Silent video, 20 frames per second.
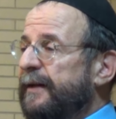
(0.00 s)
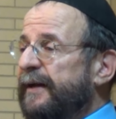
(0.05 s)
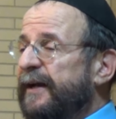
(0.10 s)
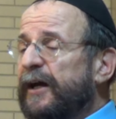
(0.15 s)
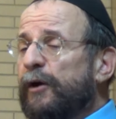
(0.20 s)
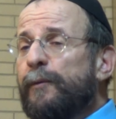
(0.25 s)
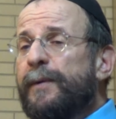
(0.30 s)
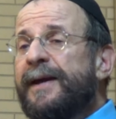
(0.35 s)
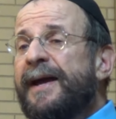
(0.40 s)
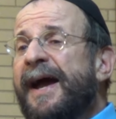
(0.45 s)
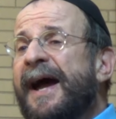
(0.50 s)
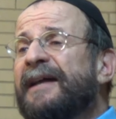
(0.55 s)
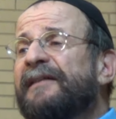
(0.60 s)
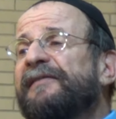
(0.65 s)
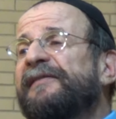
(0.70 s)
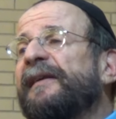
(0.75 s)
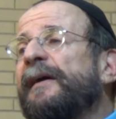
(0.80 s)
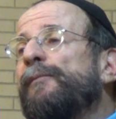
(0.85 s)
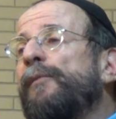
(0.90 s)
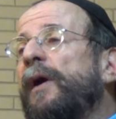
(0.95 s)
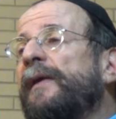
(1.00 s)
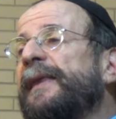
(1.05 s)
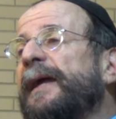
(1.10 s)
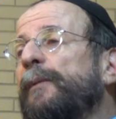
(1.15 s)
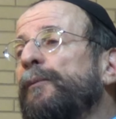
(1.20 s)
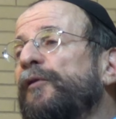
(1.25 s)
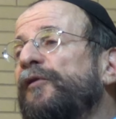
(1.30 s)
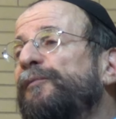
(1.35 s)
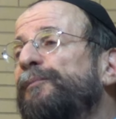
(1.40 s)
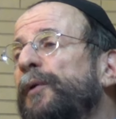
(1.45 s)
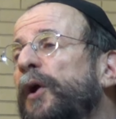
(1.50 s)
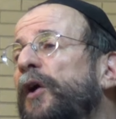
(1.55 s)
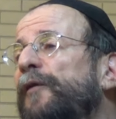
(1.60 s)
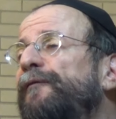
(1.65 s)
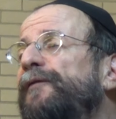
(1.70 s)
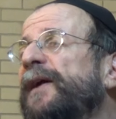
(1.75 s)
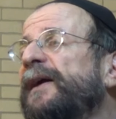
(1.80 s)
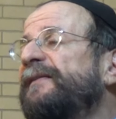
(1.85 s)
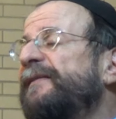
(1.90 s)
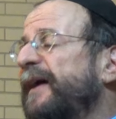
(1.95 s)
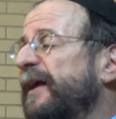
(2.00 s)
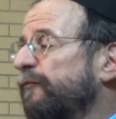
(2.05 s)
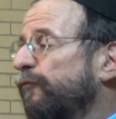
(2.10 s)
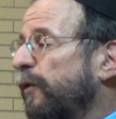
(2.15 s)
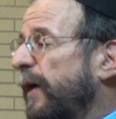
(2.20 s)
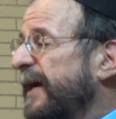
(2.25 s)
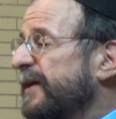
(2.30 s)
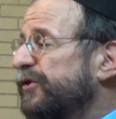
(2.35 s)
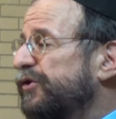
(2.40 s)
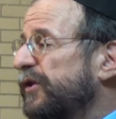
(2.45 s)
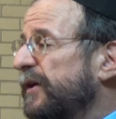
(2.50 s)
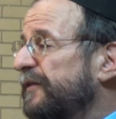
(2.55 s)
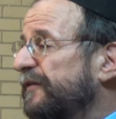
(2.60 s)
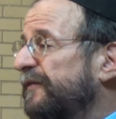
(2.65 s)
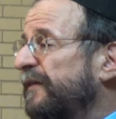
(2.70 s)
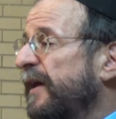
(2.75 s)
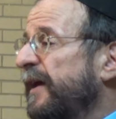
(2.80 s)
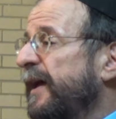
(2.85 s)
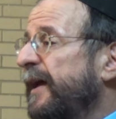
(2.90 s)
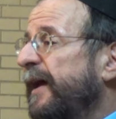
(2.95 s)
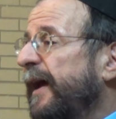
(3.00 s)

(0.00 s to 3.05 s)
Here we had someone that was perfect and righteous,